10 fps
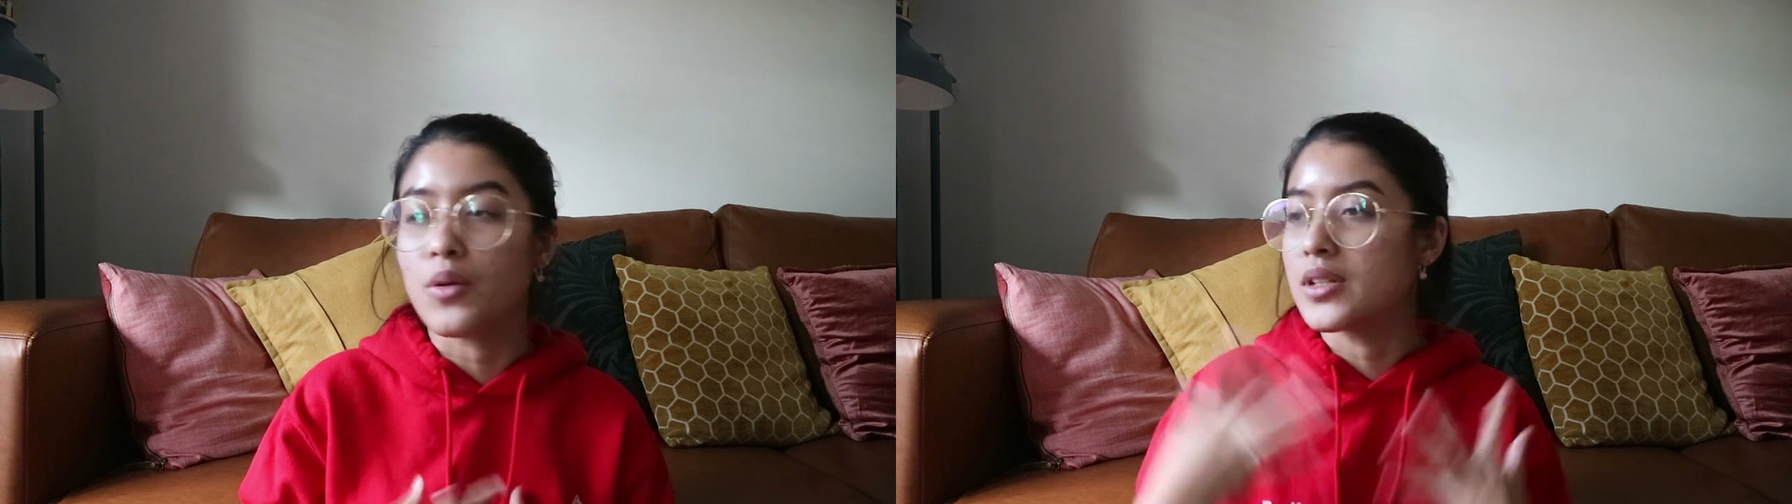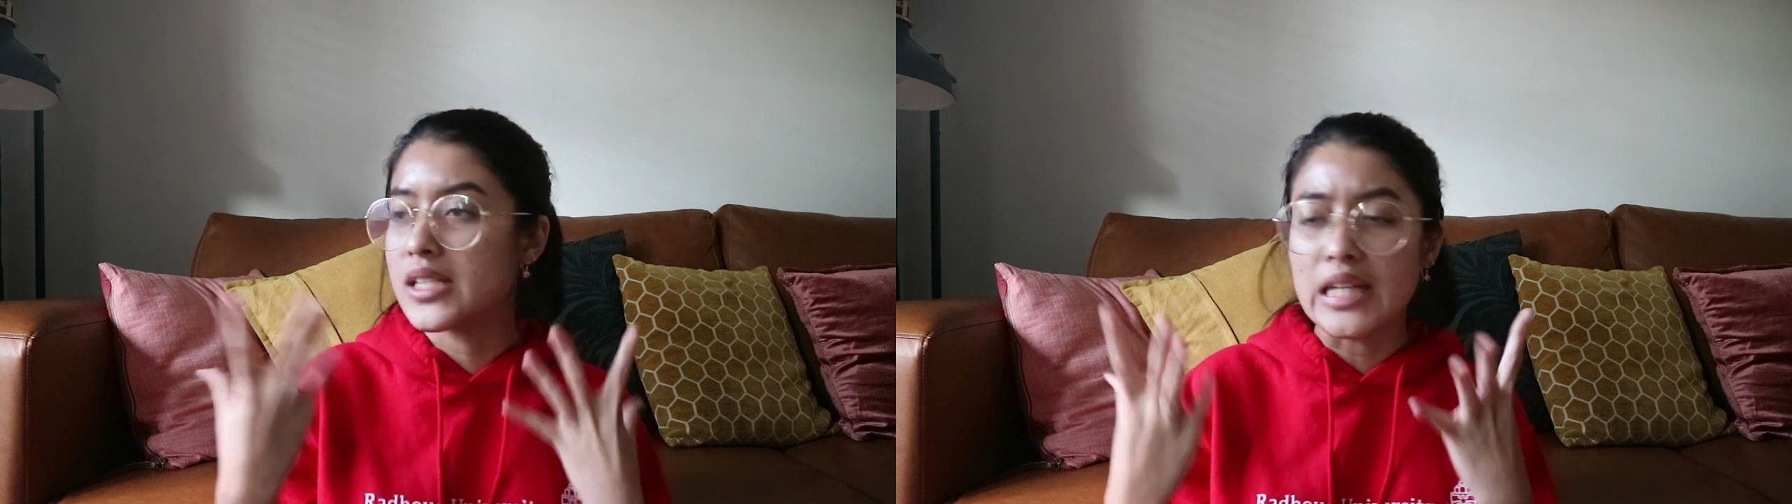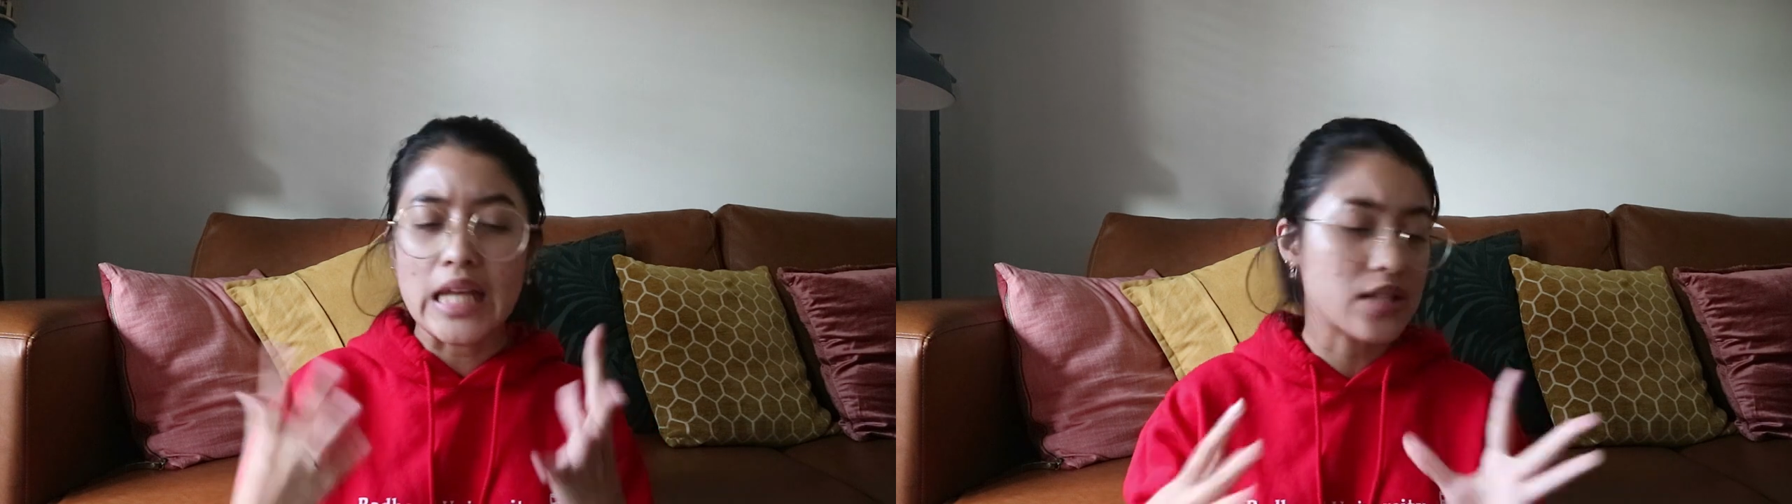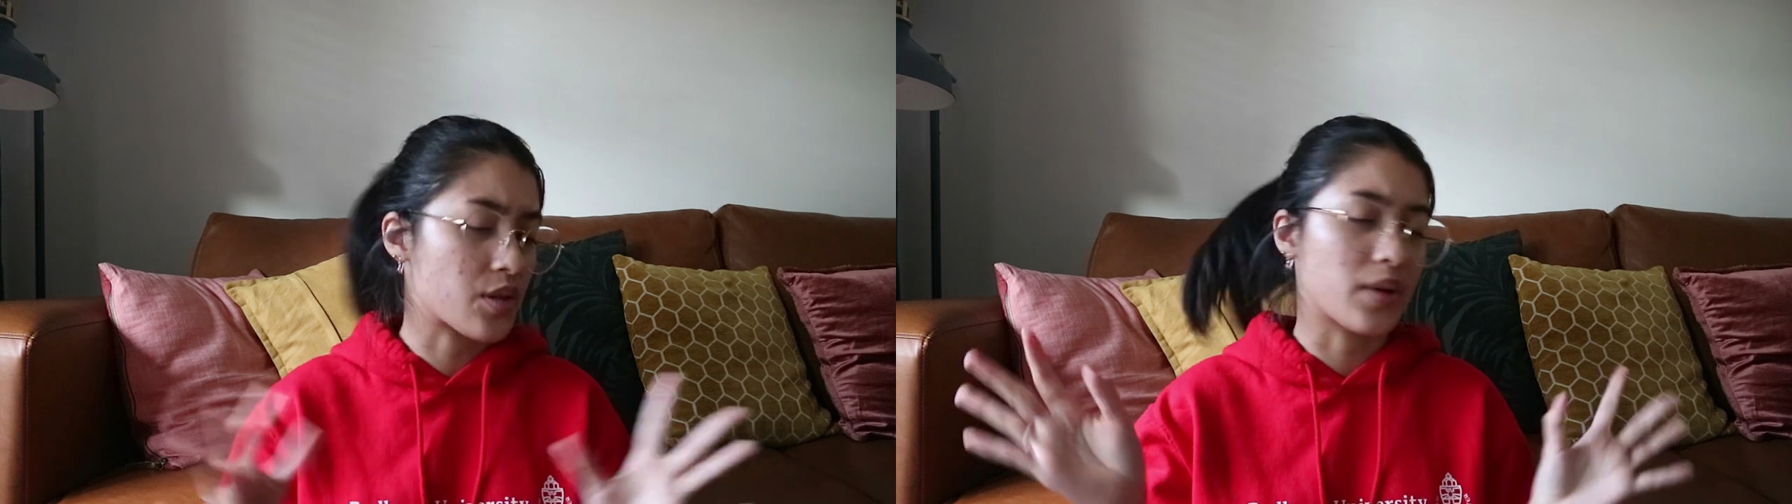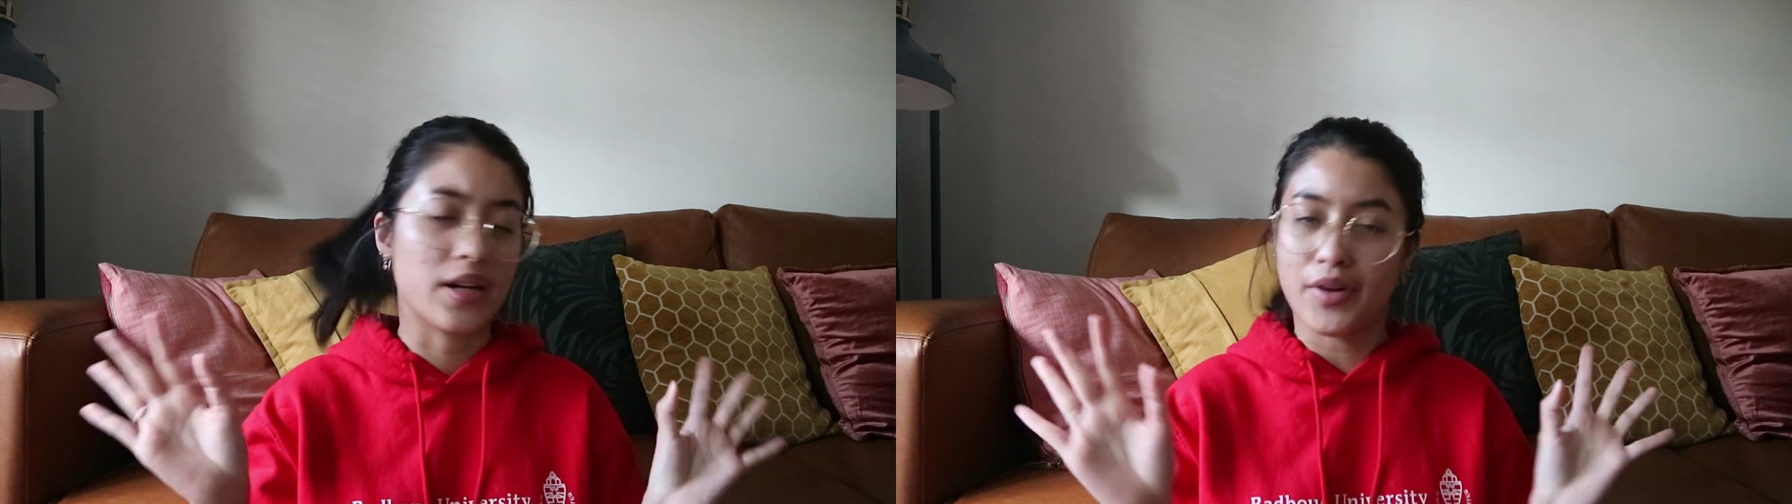or tea dates
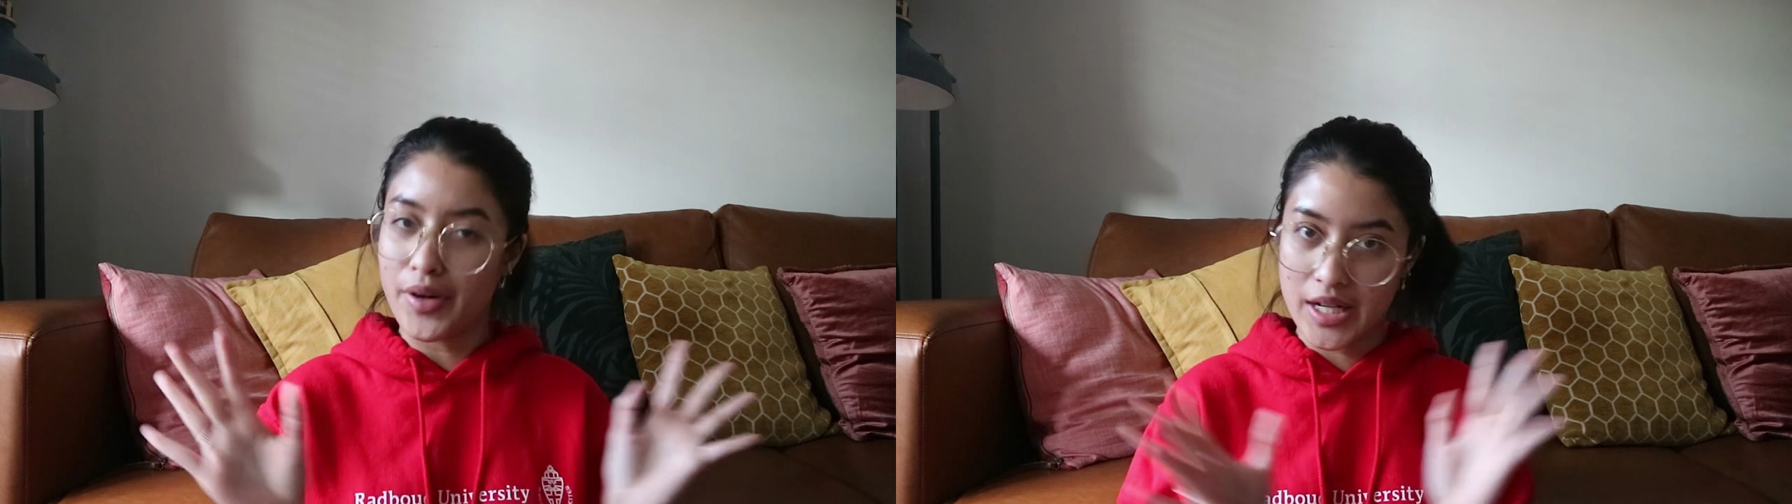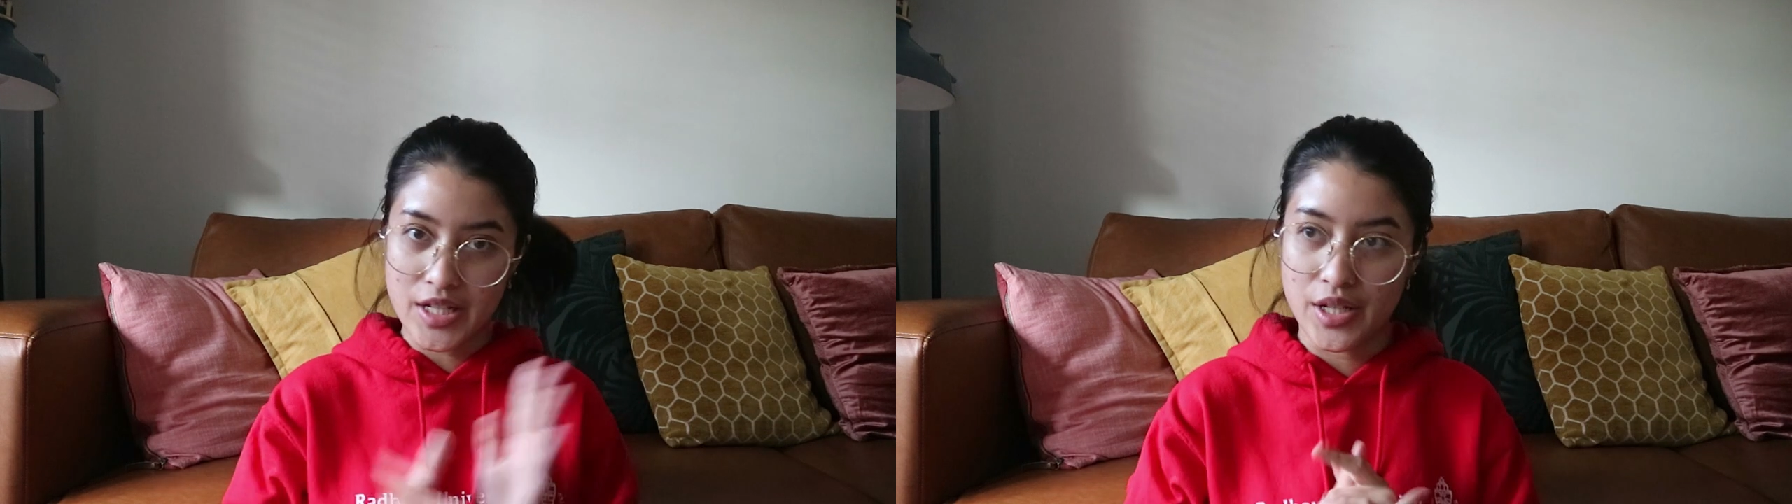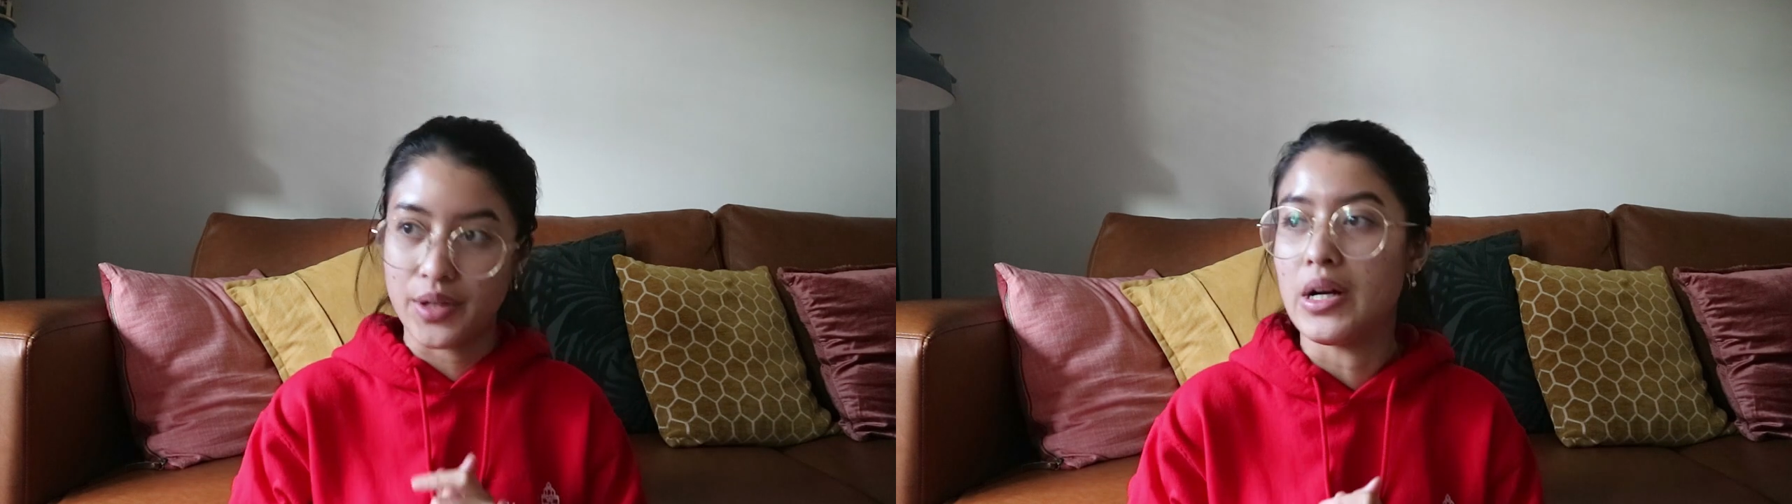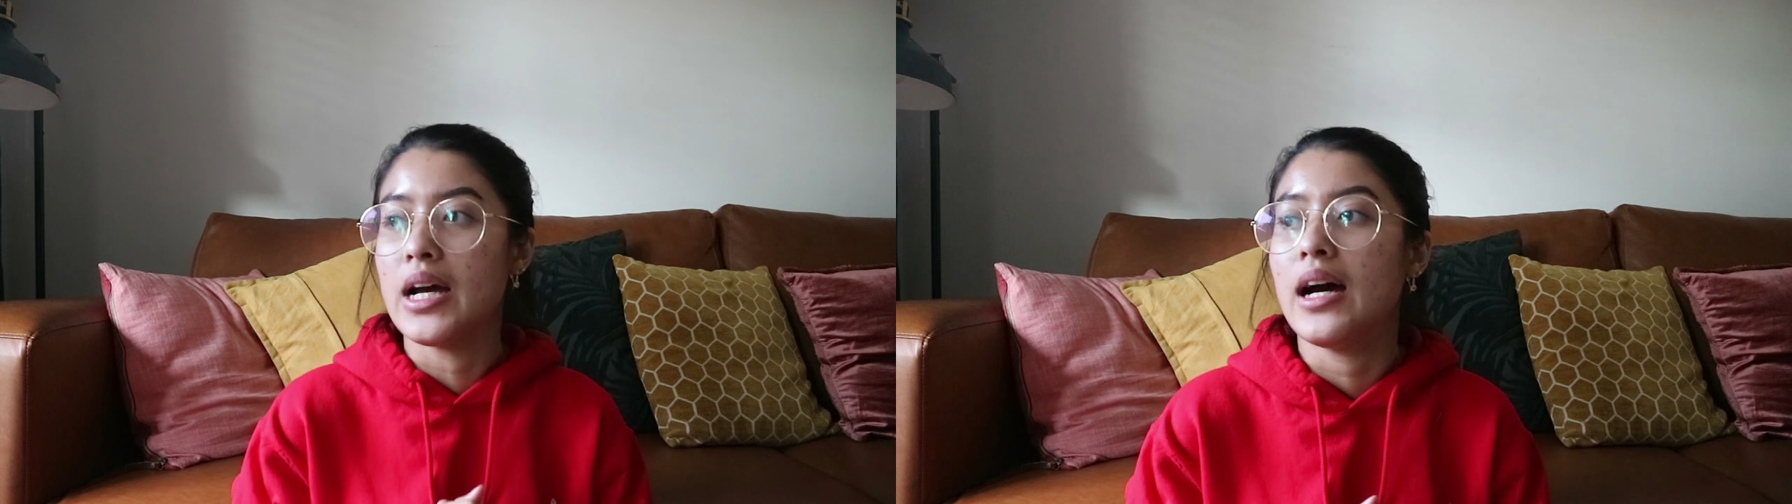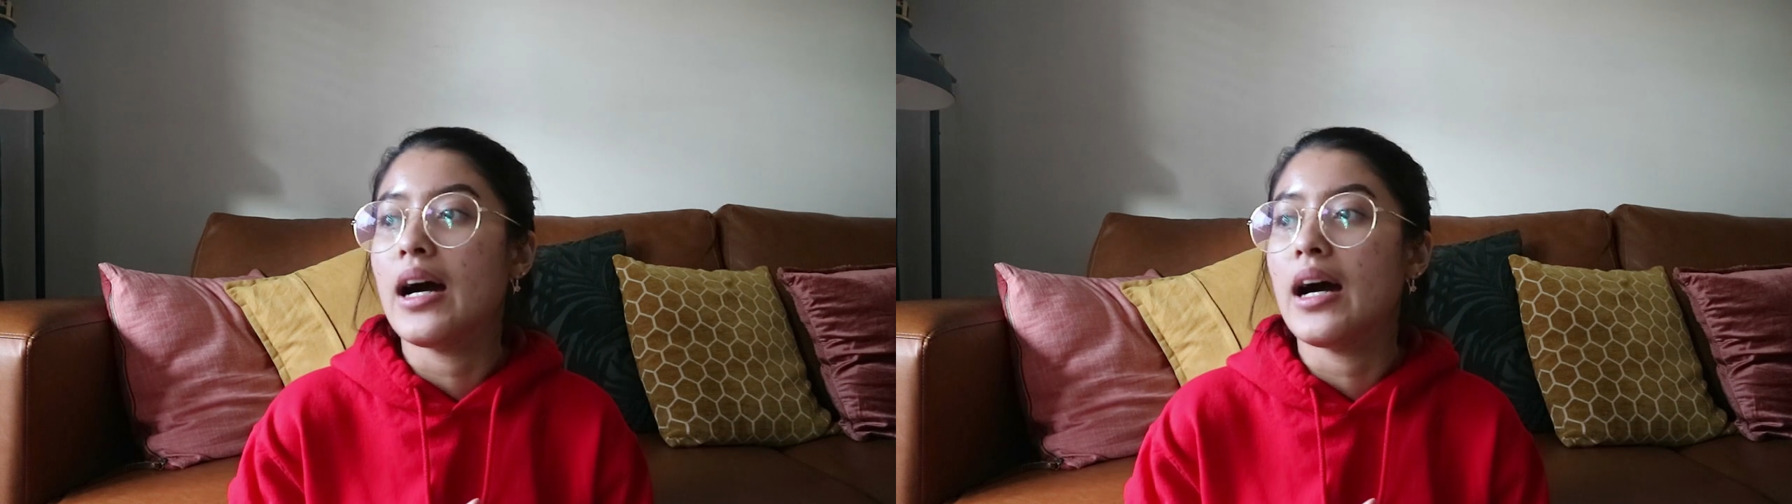or whatever you're into.